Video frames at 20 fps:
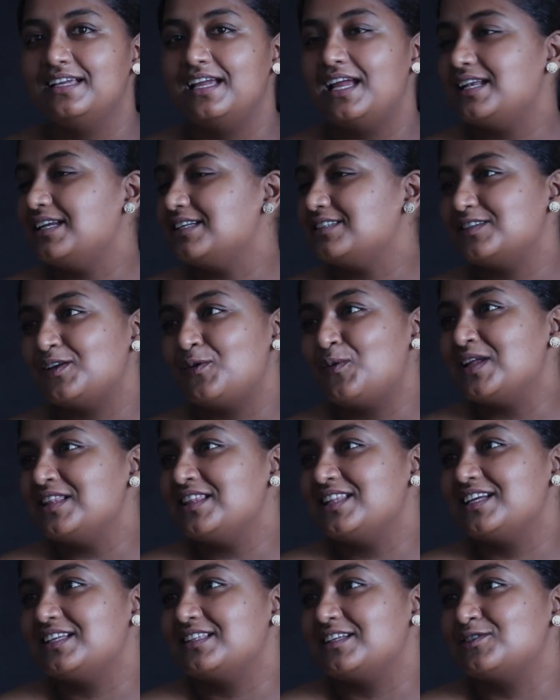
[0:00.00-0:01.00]
And it's the
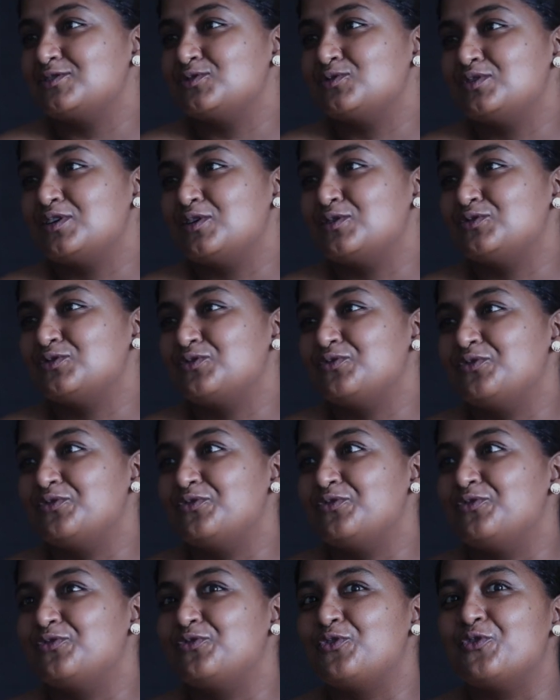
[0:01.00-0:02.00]
one thing that stood out
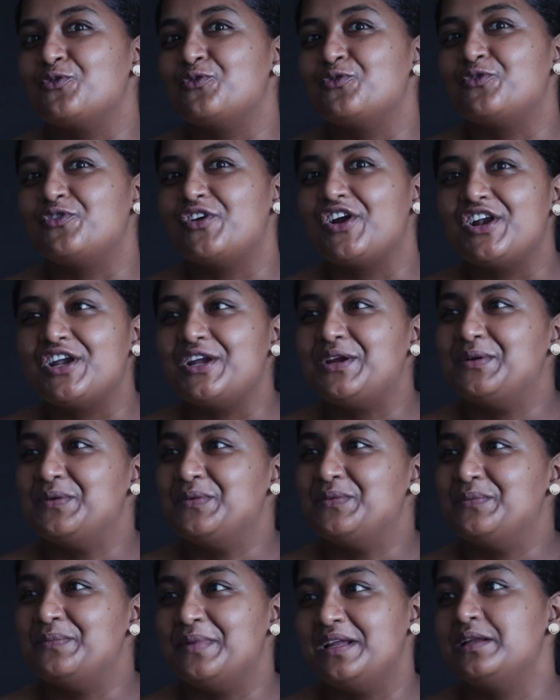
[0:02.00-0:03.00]
for very
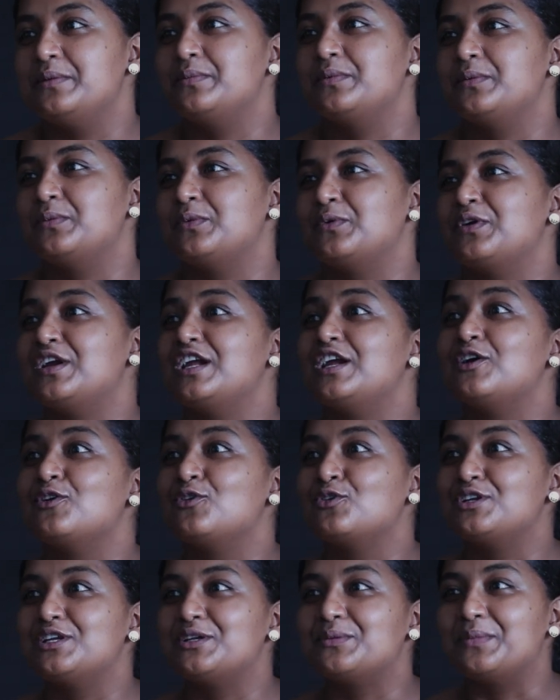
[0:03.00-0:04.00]
many people,
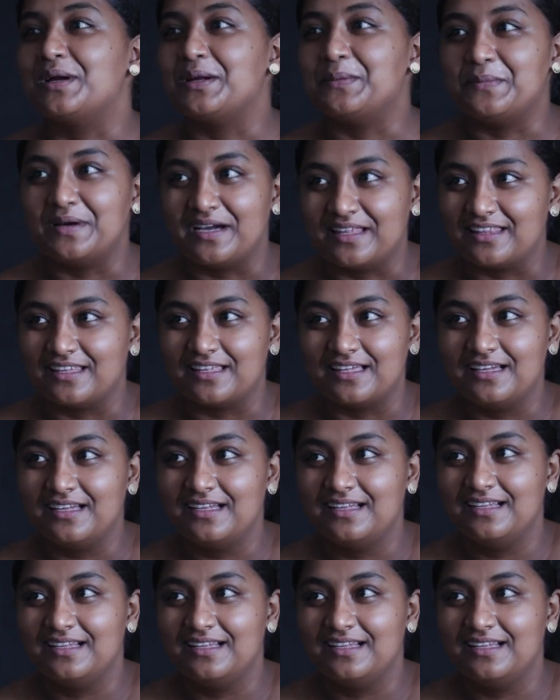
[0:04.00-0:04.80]
including my mother.